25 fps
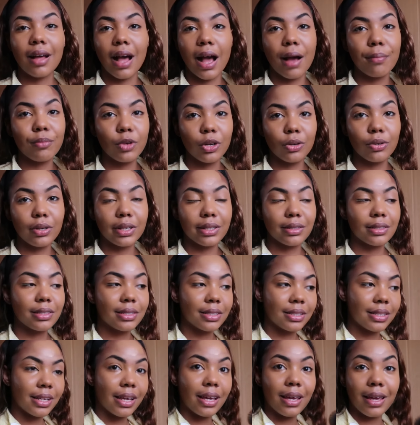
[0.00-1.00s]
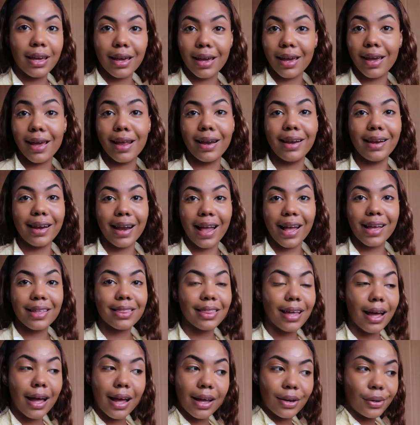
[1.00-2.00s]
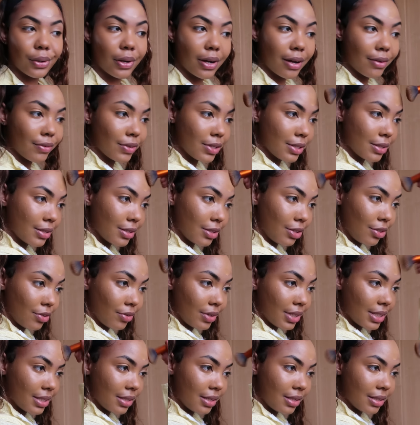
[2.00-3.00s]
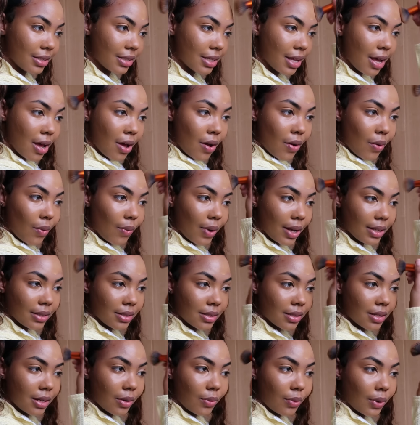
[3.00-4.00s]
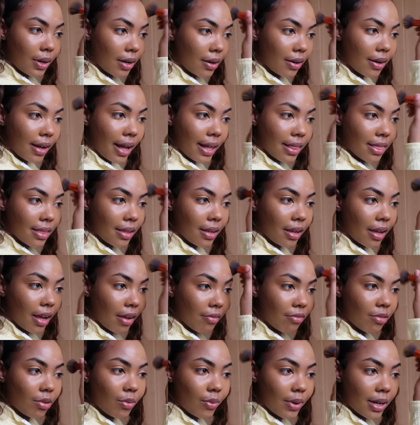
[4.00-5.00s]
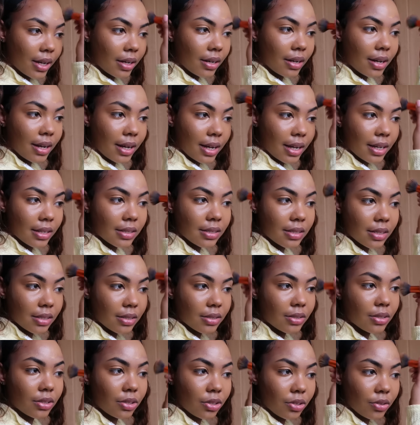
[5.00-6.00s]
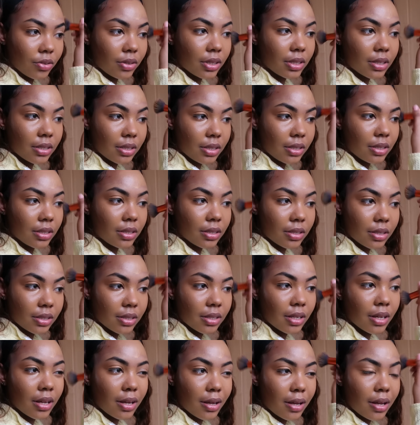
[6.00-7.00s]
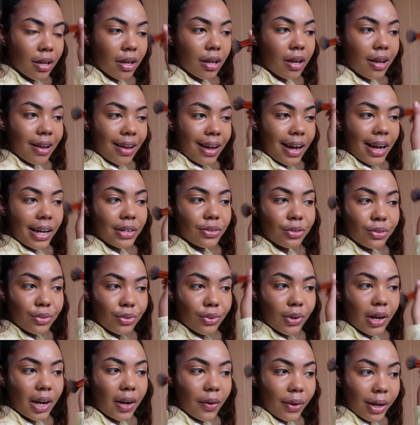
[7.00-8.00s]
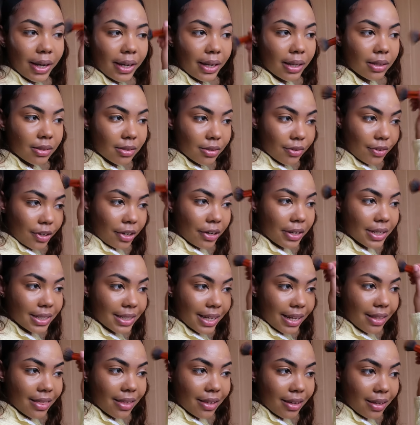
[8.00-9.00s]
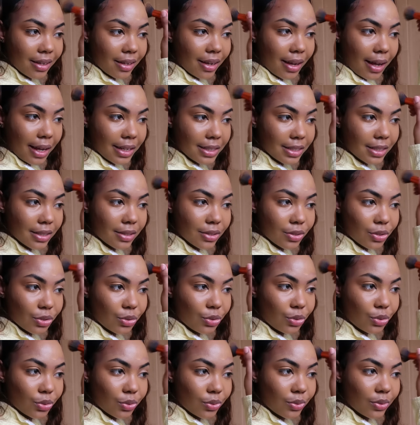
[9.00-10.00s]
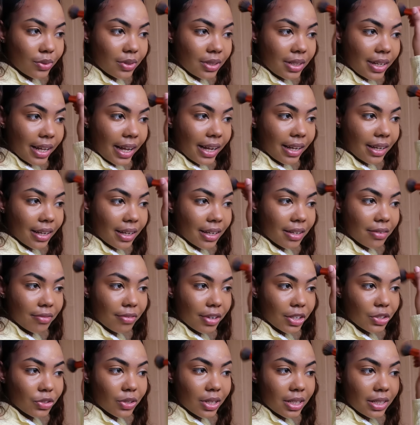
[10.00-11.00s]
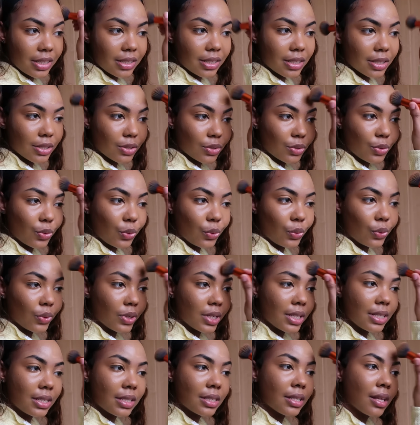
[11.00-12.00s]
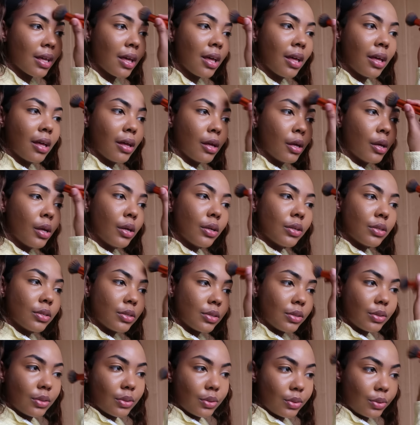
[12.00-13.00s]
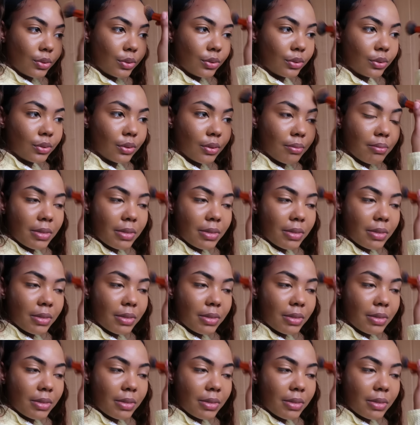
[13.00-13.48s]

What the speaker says: I'm not going to sit here and lie that I don't have insecurities. Once in a while, I think everyone has insecurities. I don't know how I get over it. I think I just do, like, it eventually just goes. So